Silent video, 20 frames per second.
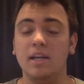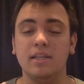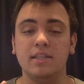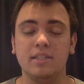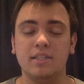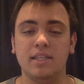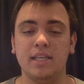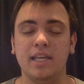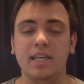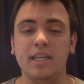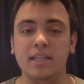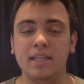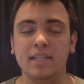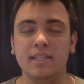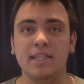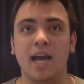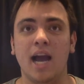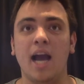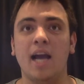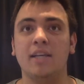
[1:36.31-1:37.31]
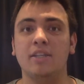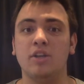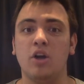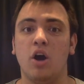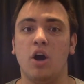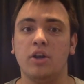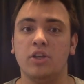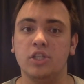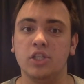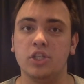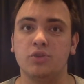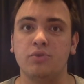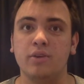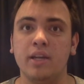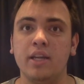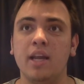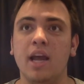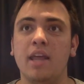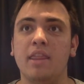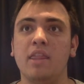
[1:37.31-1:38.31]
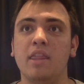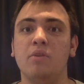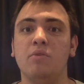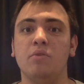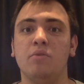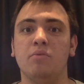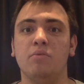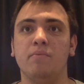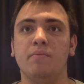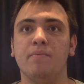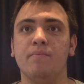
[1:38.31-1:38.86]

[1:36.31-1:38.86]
seeing these guys on screen I think would